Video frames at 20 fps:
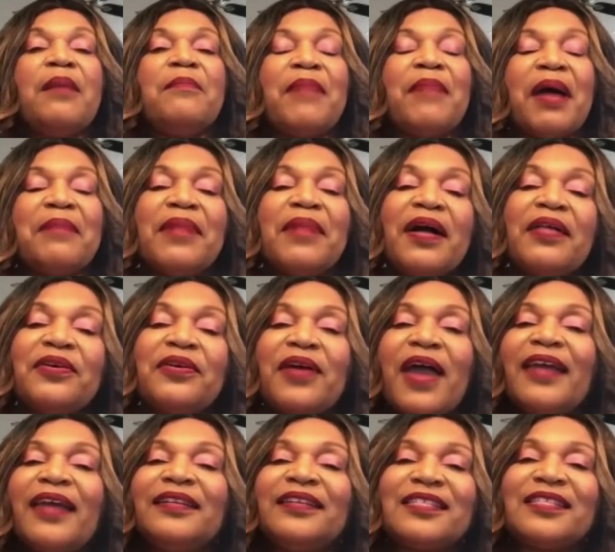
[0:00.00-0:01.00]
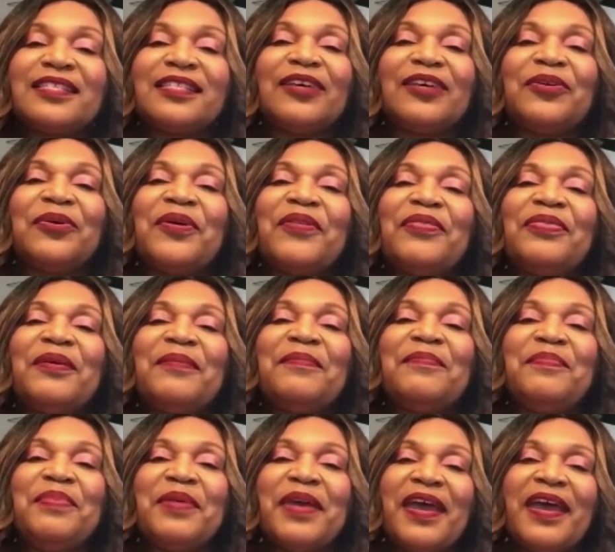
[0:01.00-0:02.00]
My mother had to sit on the
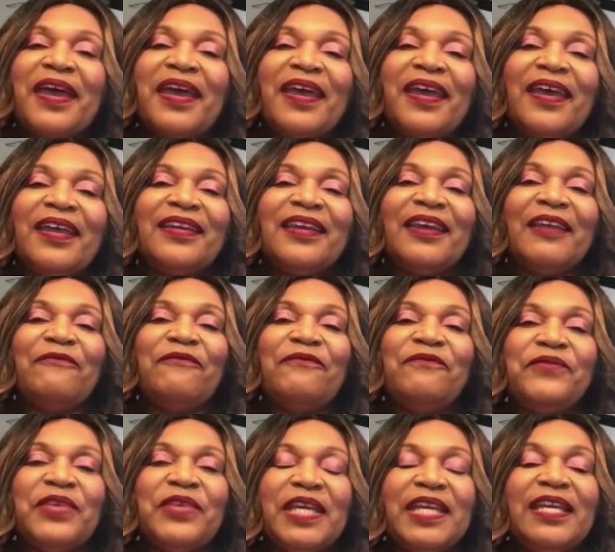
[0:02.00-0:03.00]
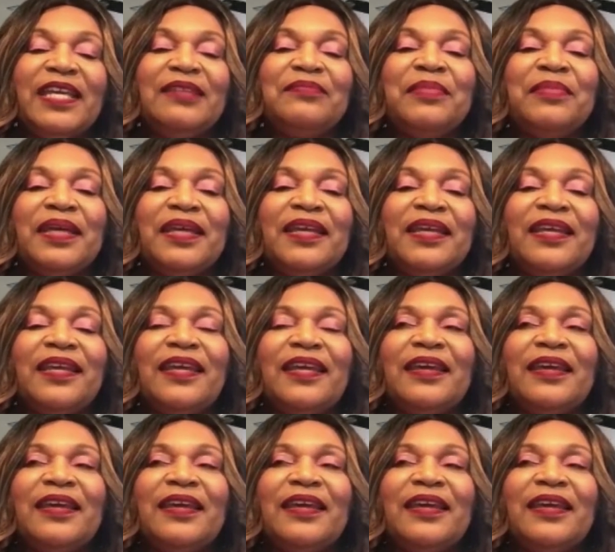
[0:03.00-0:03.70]
bed and feed me.